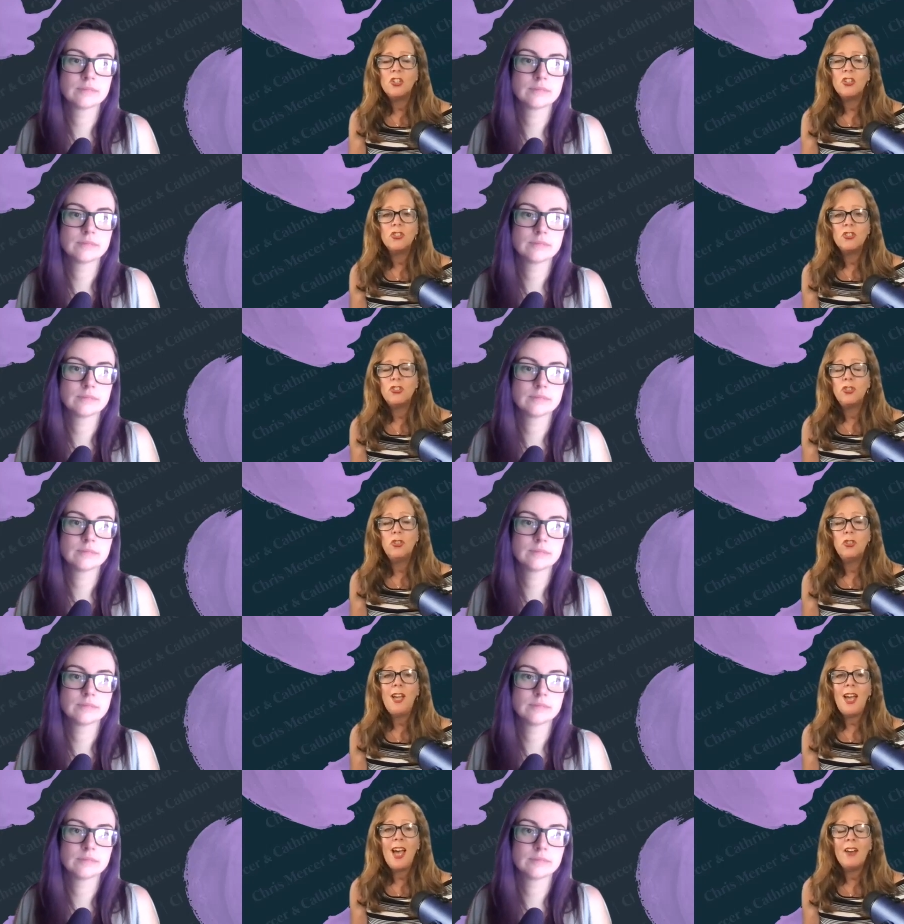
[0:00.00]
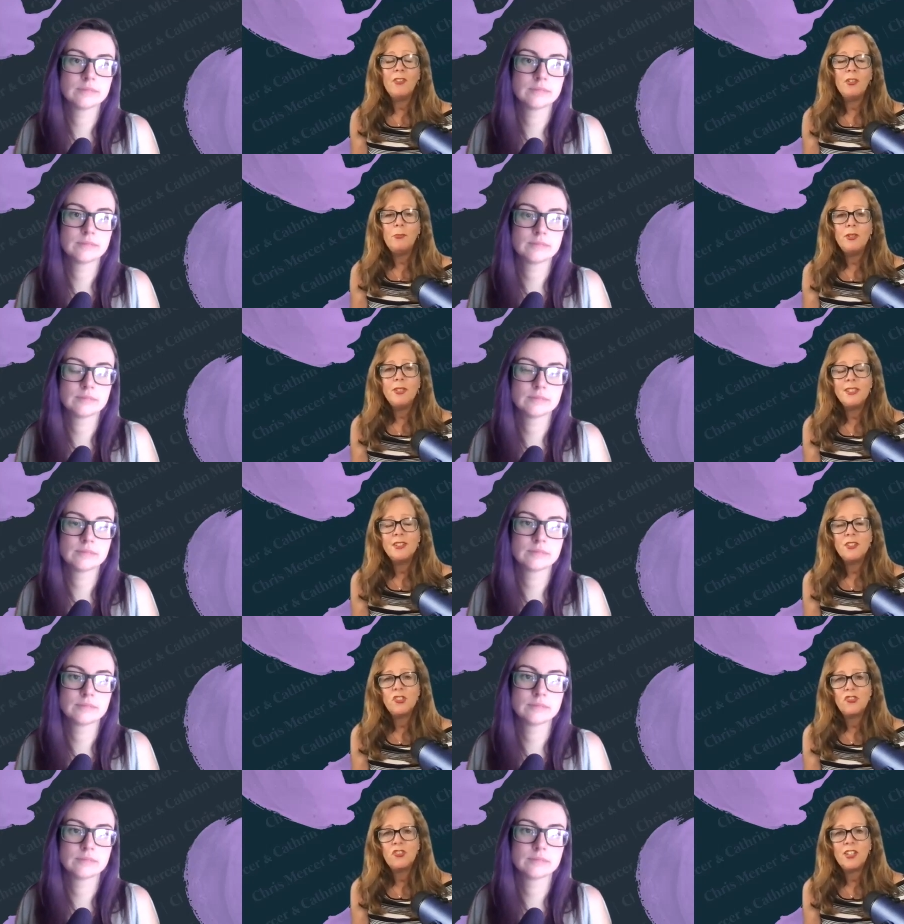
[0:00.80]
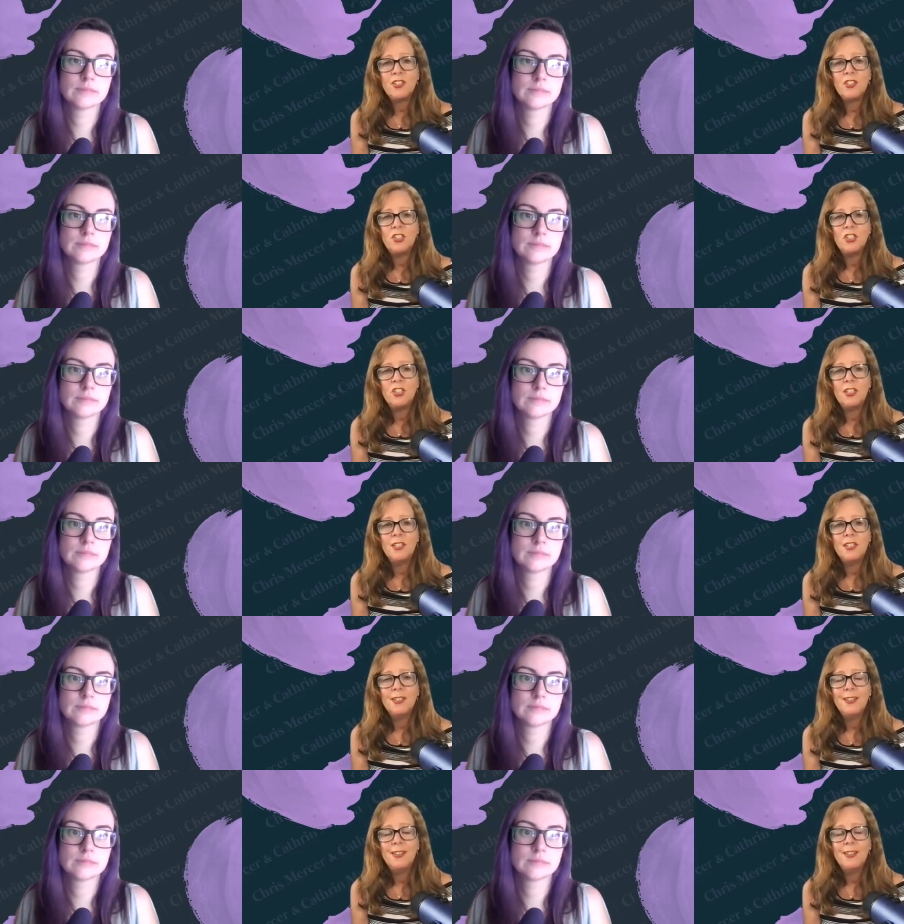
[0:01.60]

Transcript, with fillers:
Speaker 1: good? Do you have a business strategy?